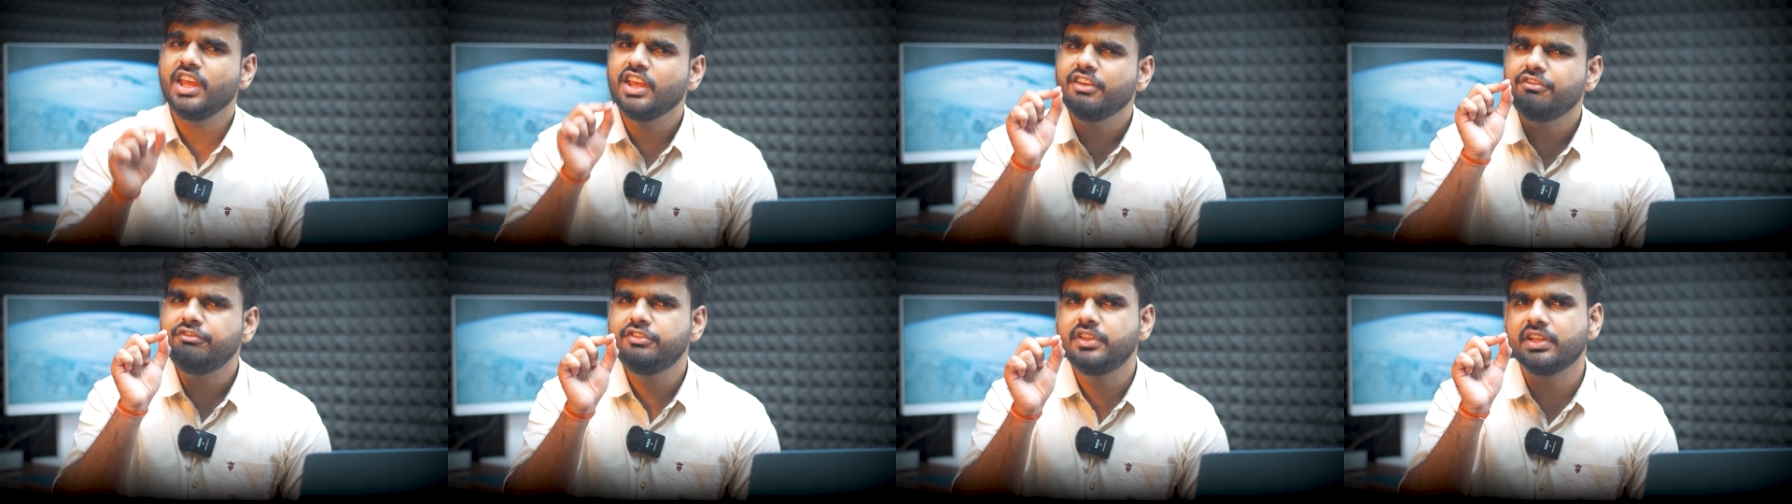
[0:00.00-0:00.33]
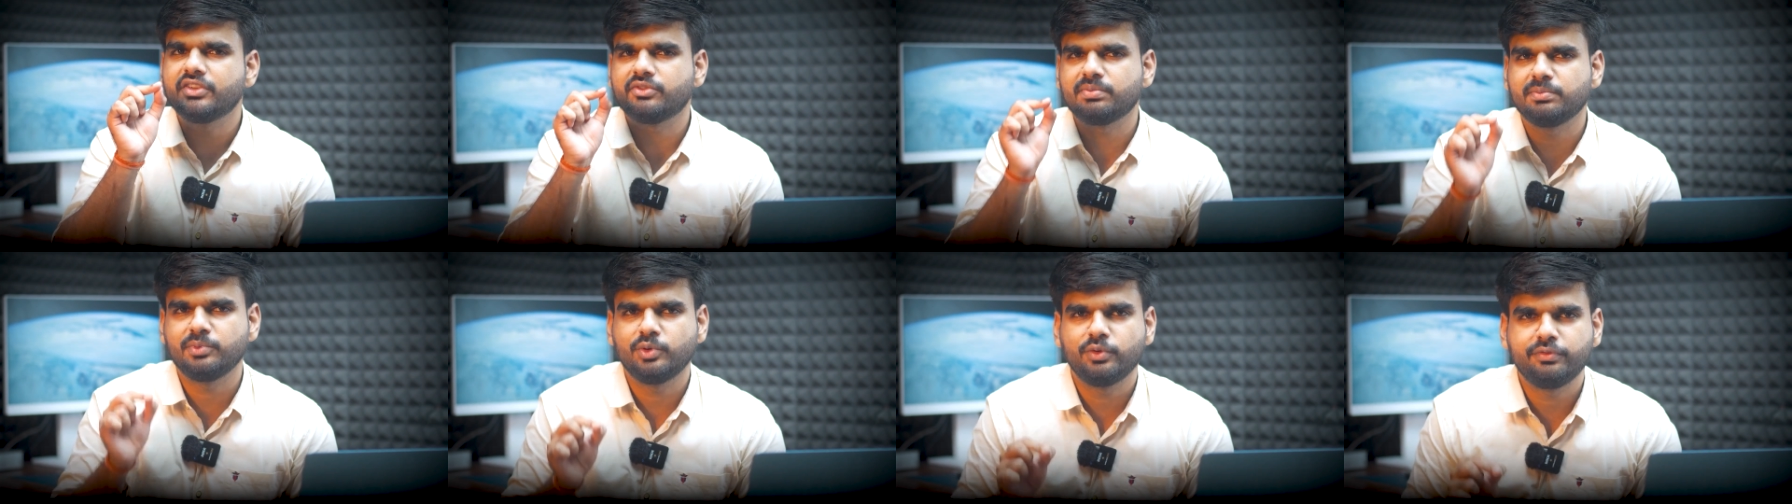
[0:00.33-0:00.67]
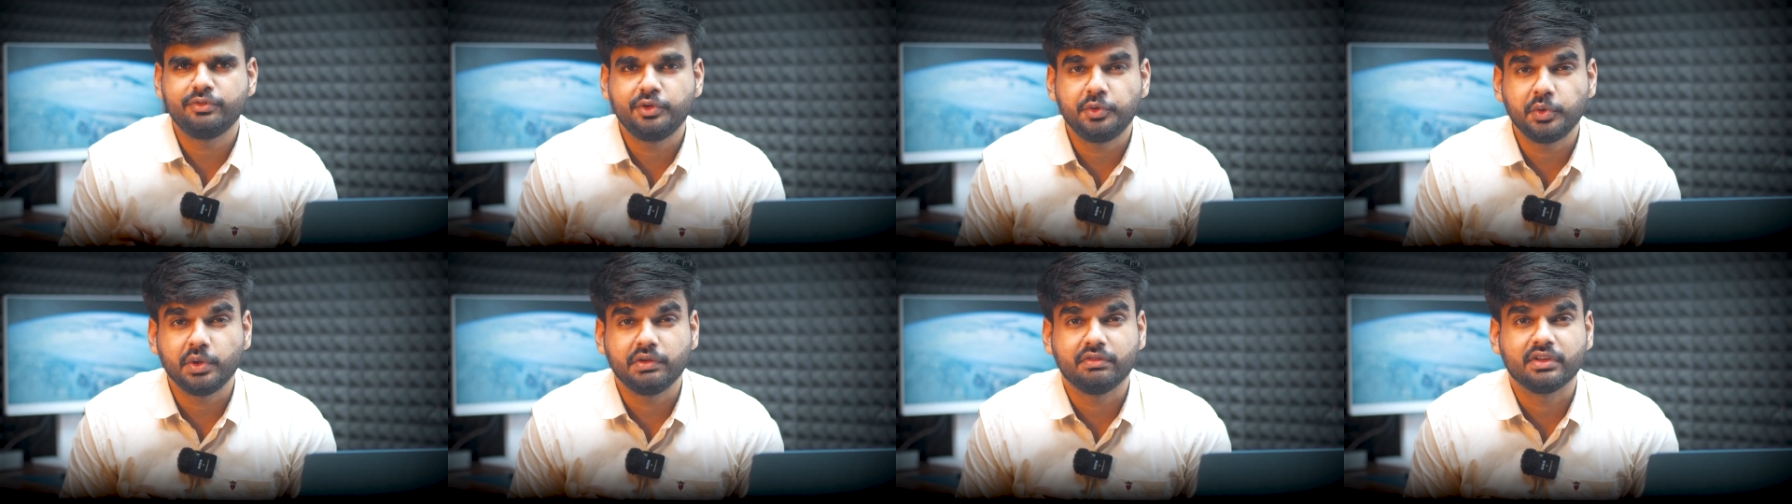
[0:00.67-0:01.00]
If this
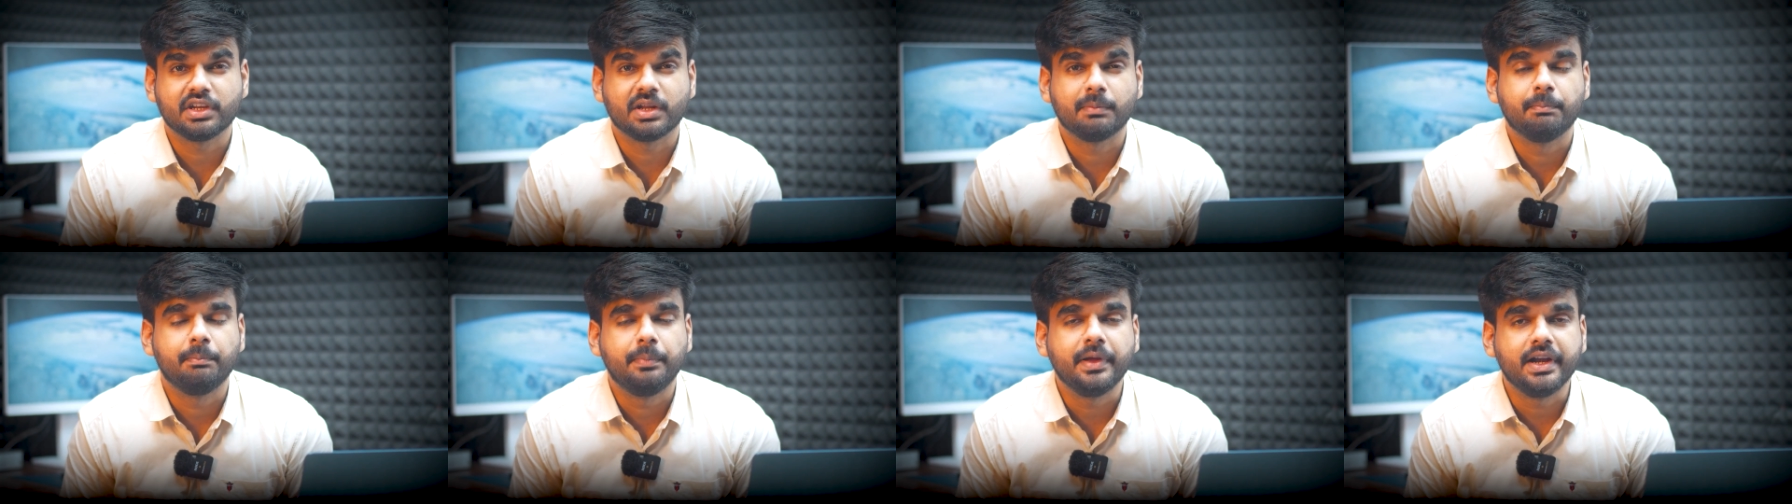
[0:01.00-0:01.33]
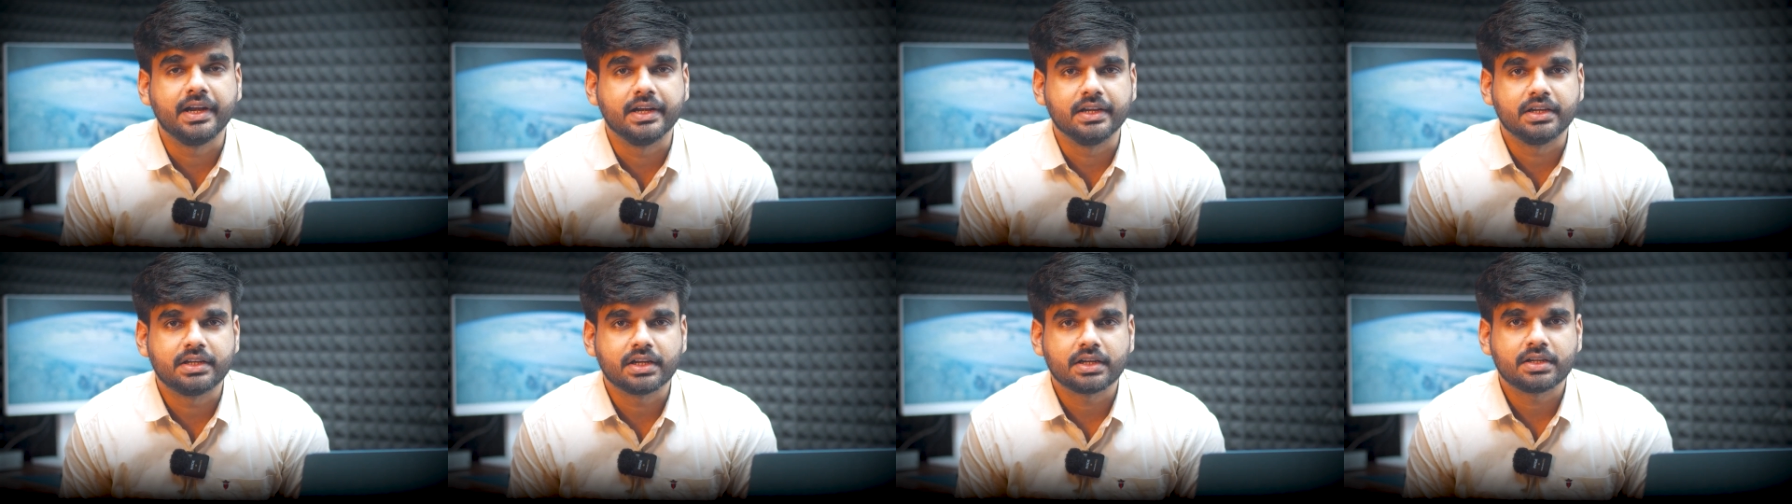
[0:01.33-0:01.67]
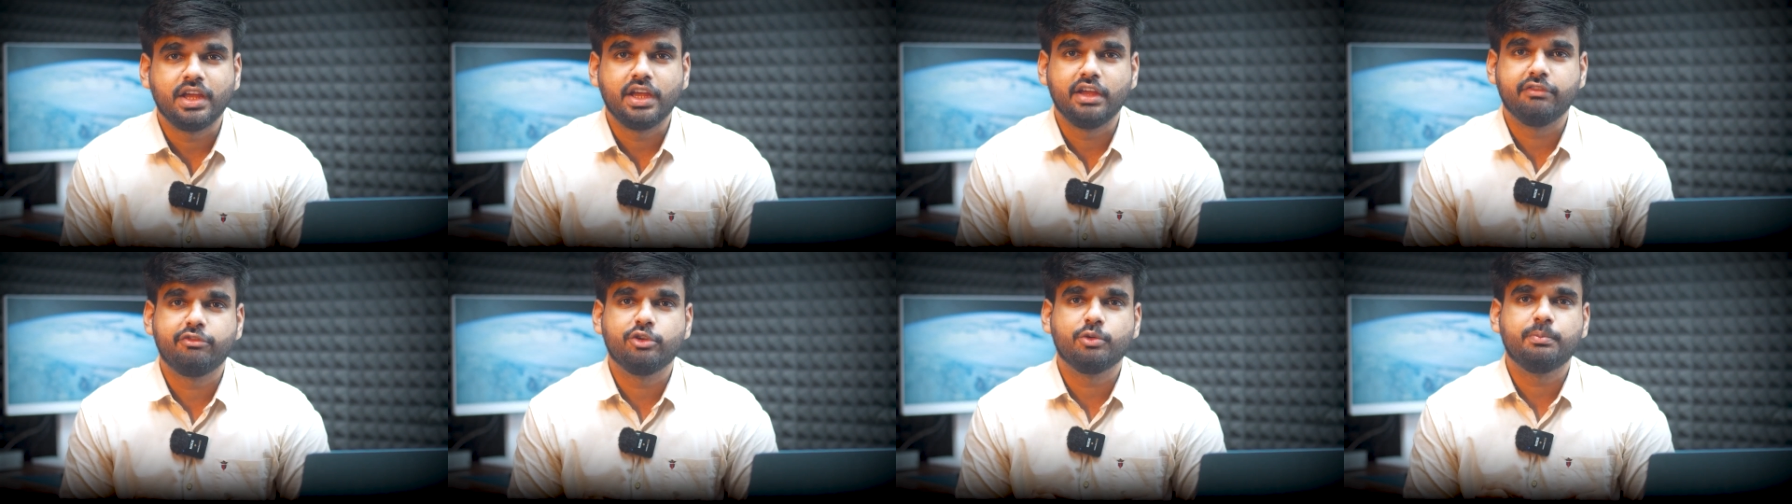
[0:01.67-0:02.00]
moved you even a bit,
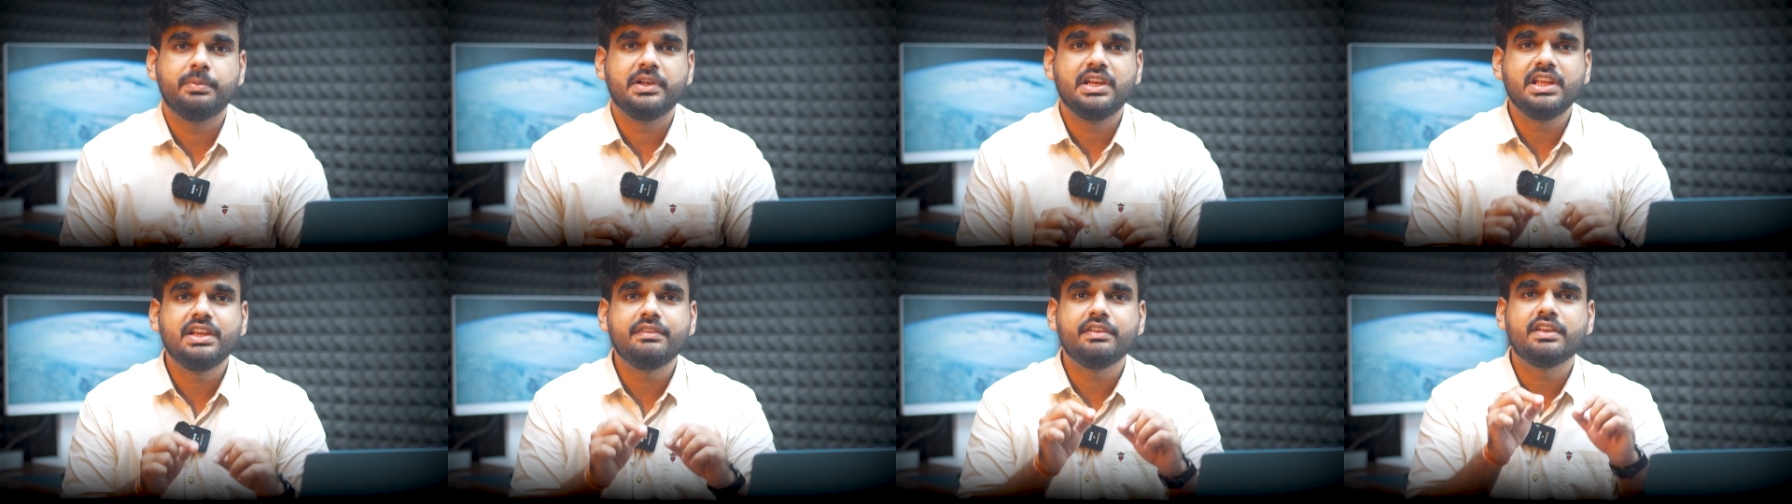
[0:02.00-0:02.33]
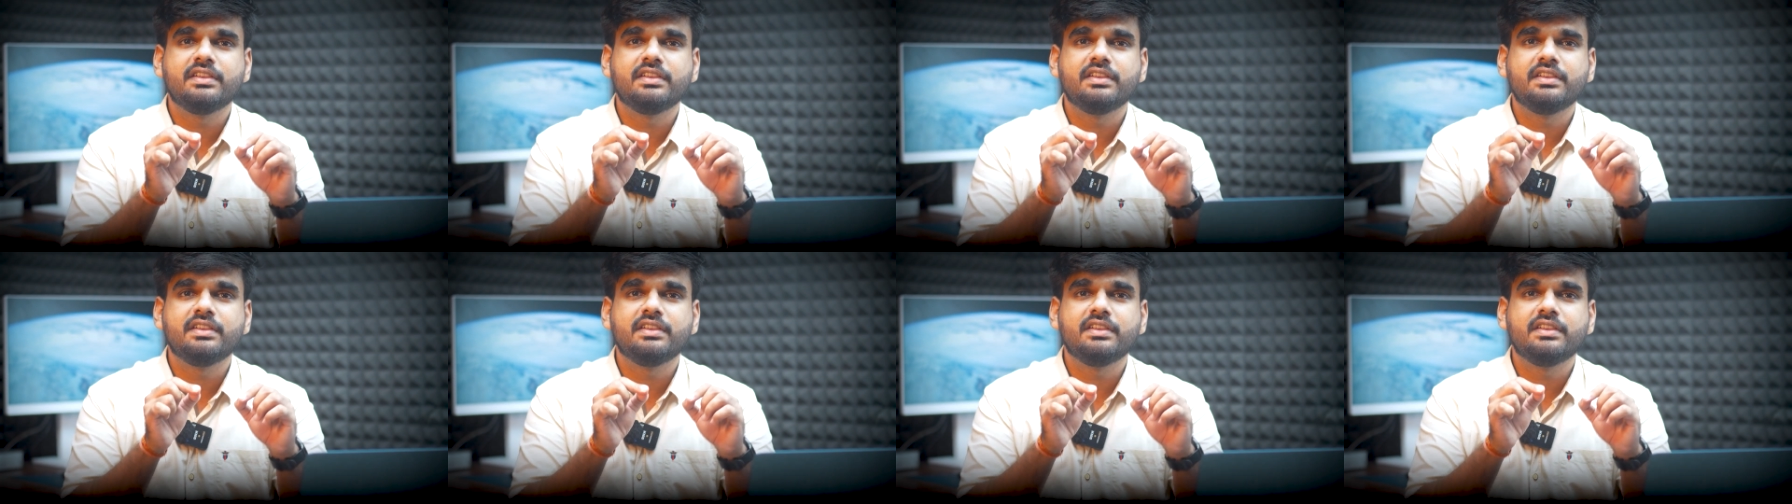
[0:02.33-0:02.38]
if you believe